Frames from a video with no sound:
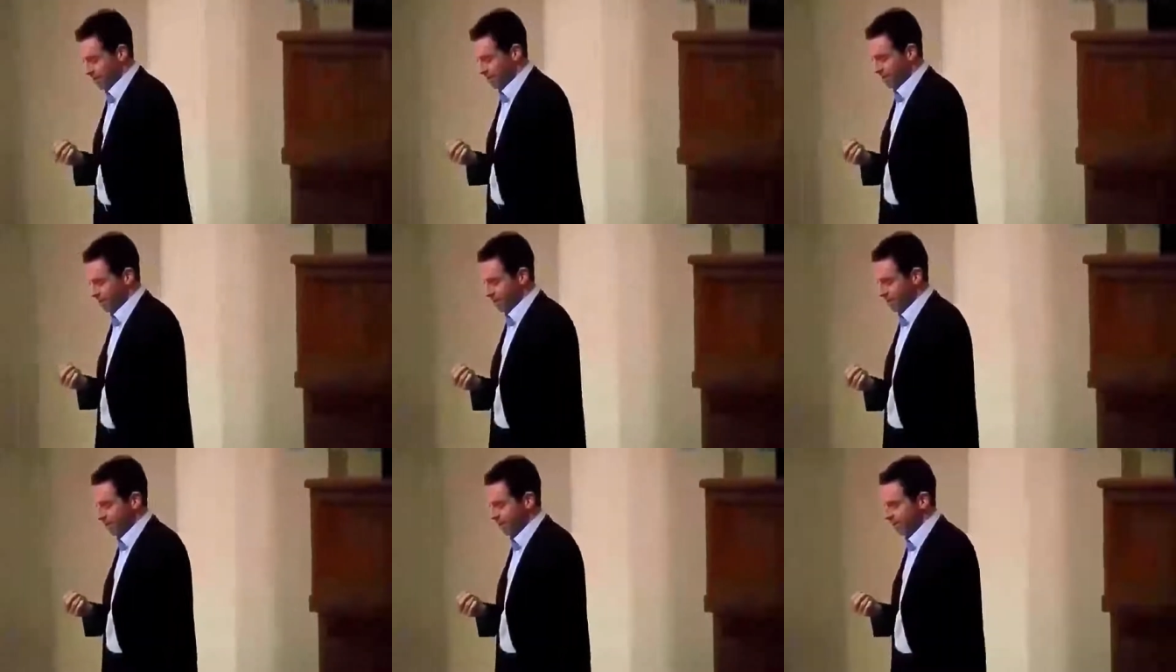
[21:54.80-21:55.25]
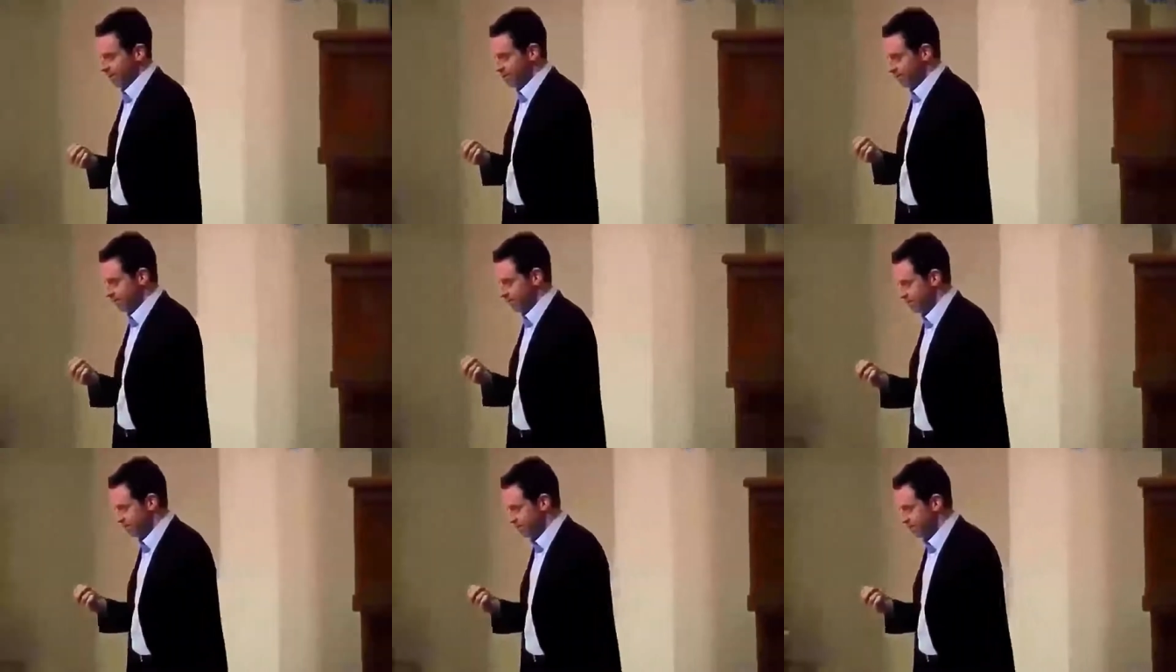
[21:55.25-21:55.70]

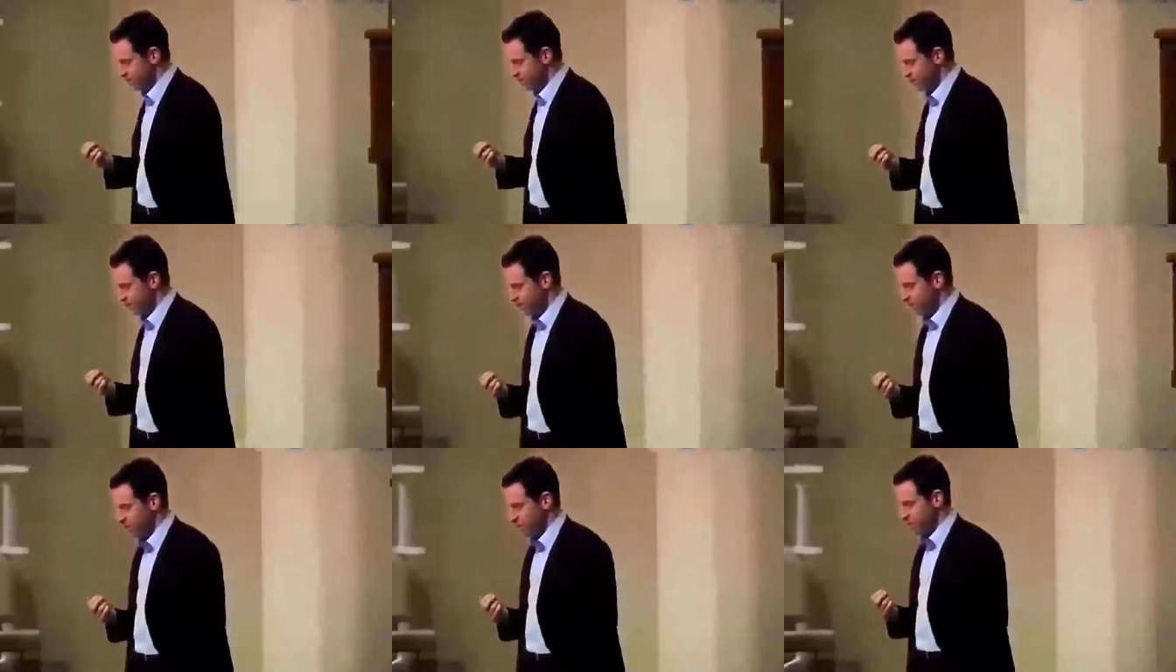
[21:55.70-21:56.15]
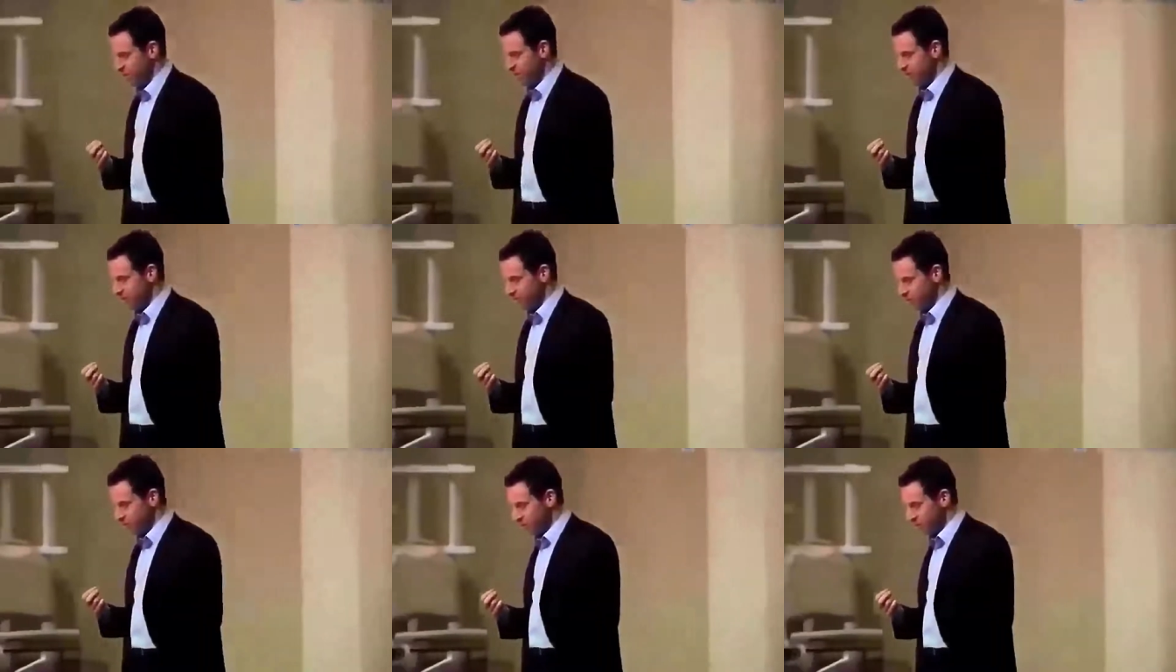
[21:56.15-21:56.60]
and you'll be
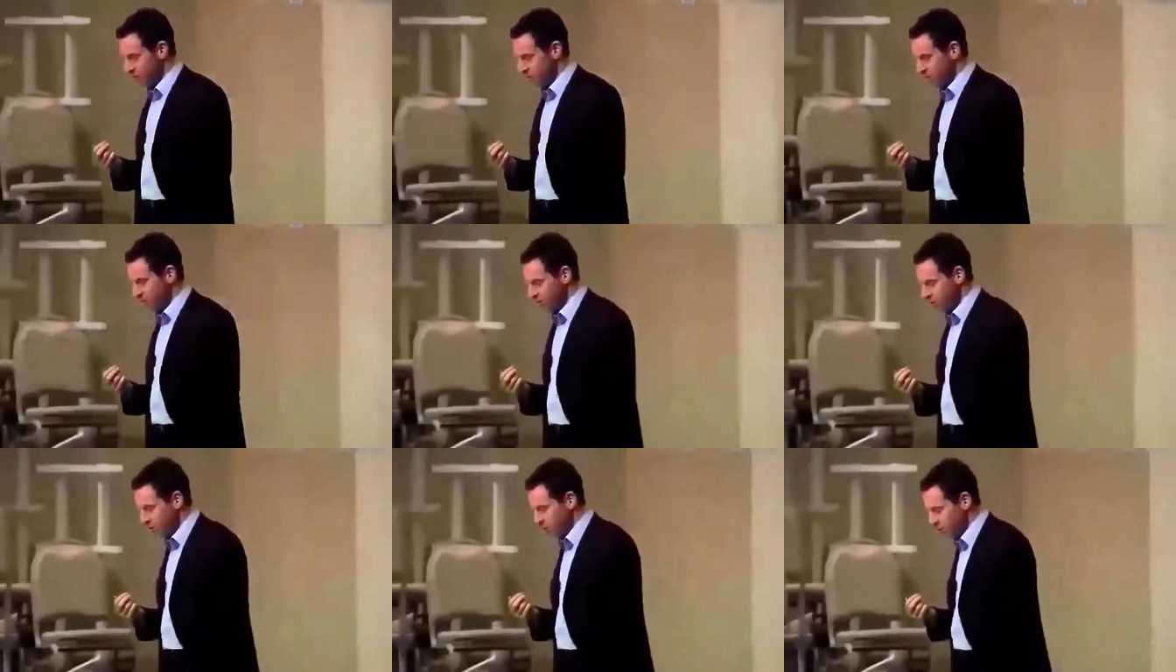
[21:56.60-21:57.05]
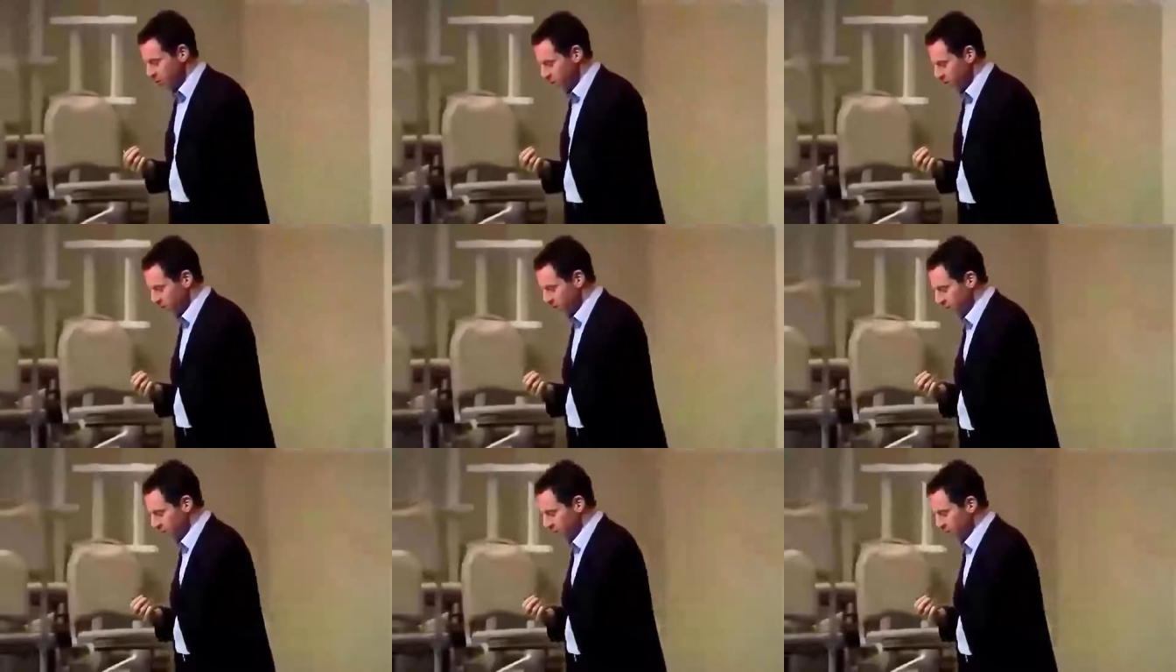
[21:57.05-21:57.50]
pleased or
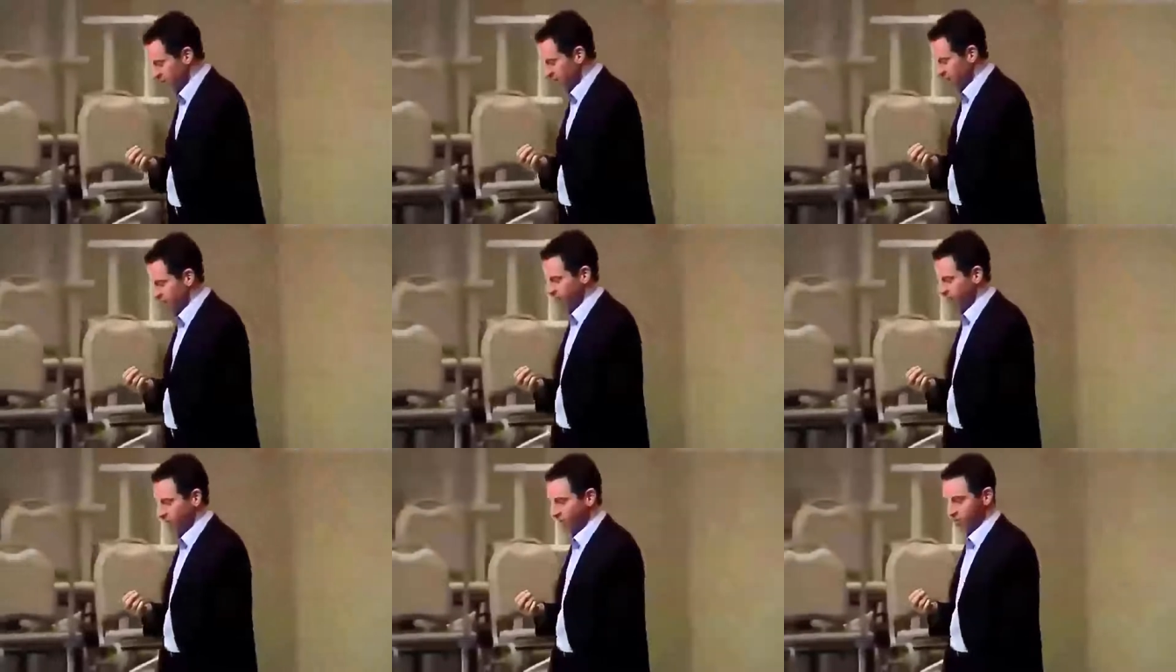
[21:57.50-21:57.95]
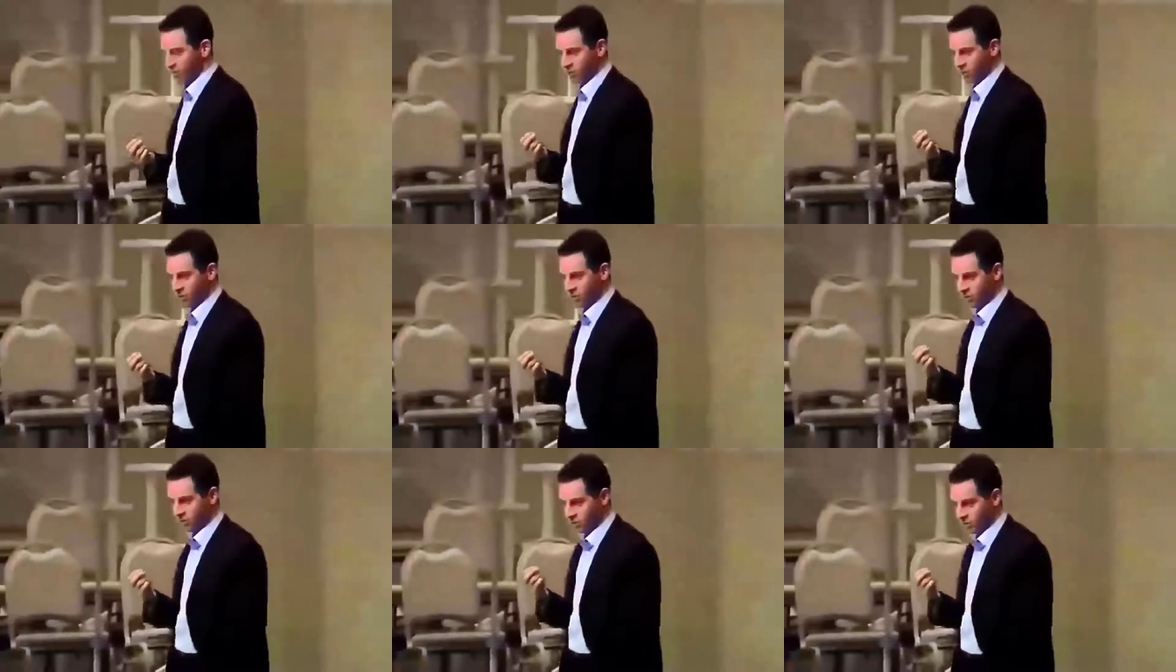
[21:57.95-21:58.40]
horrified to know that she
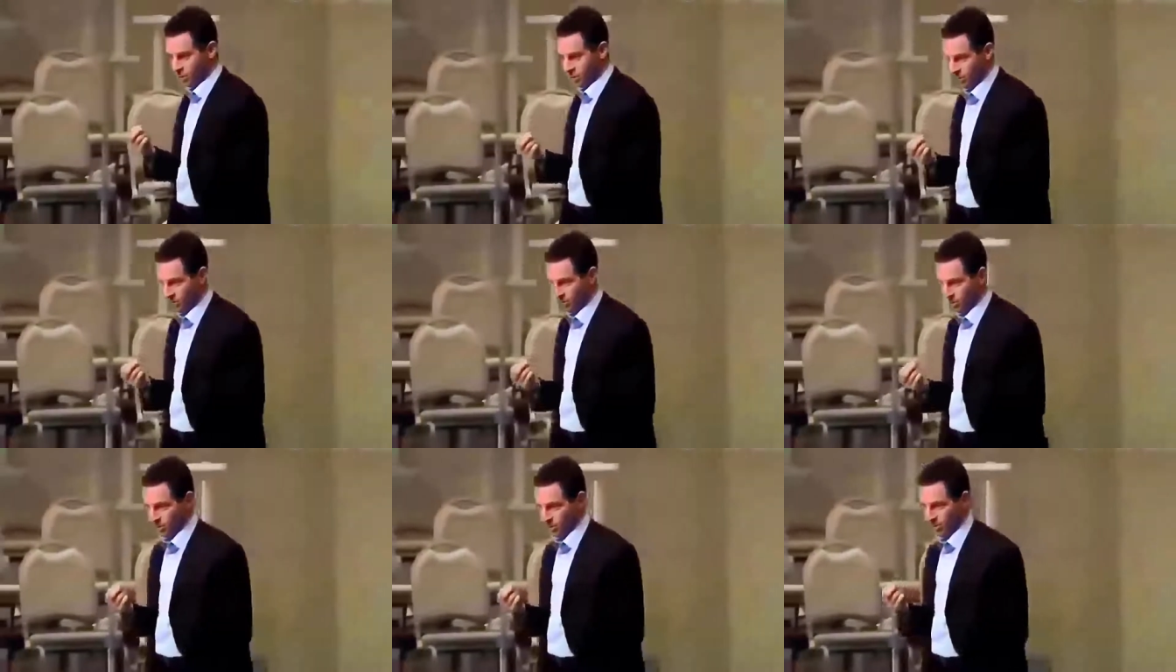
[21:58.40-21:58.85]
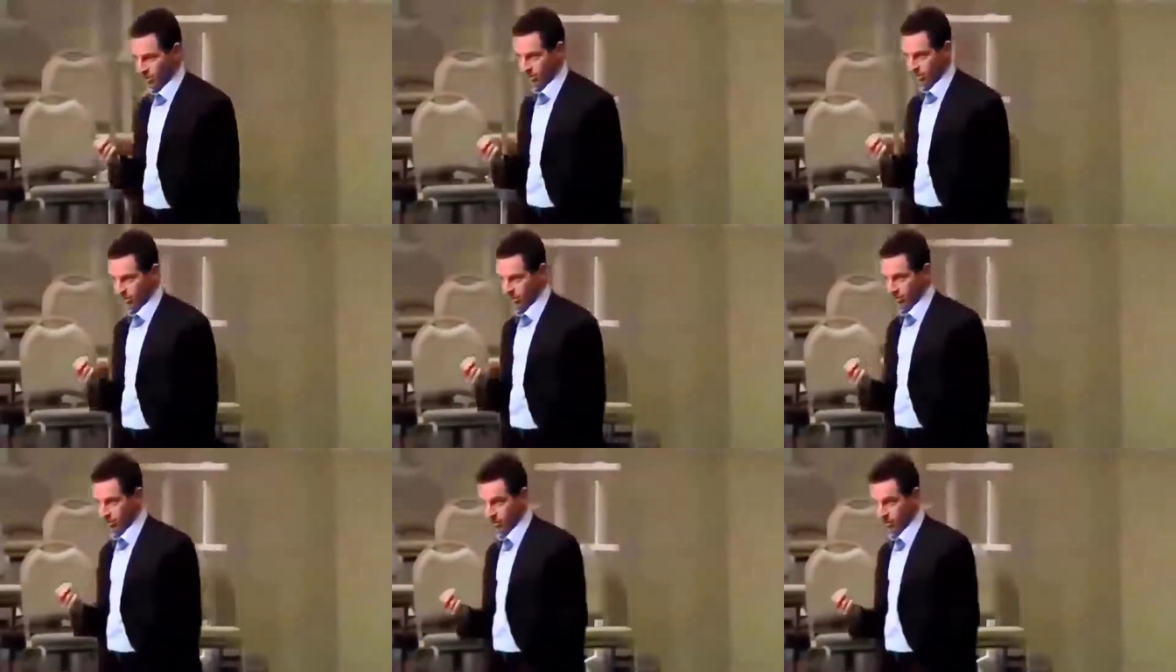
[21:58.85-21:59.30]
just bit the bullet
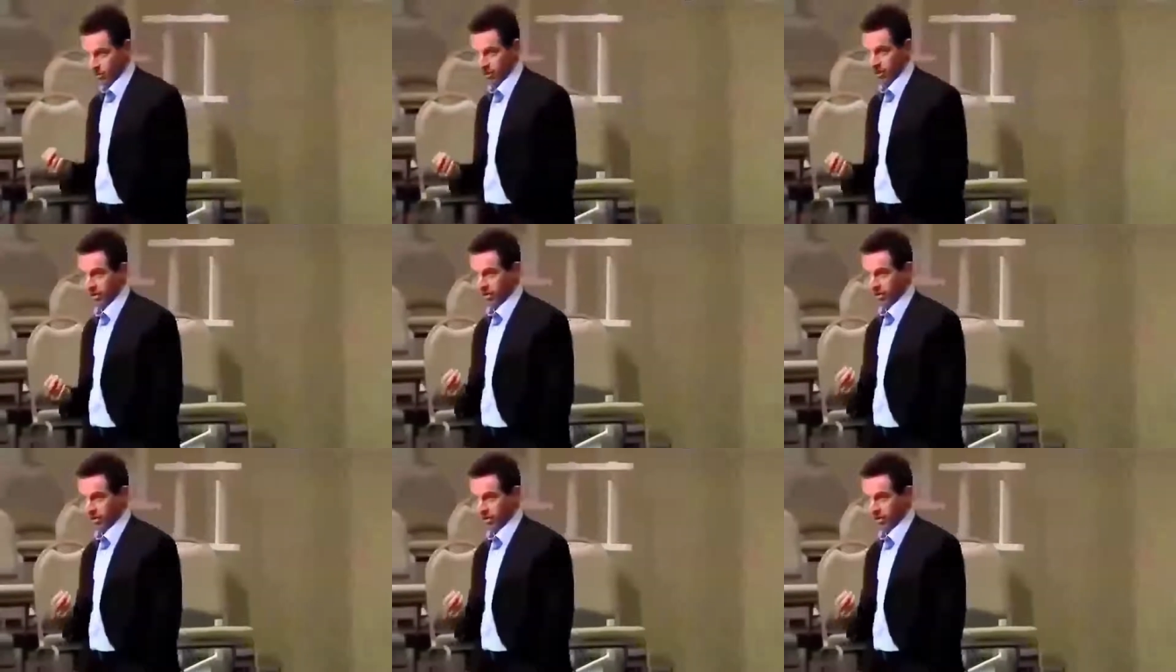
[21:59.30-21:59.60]
here and said,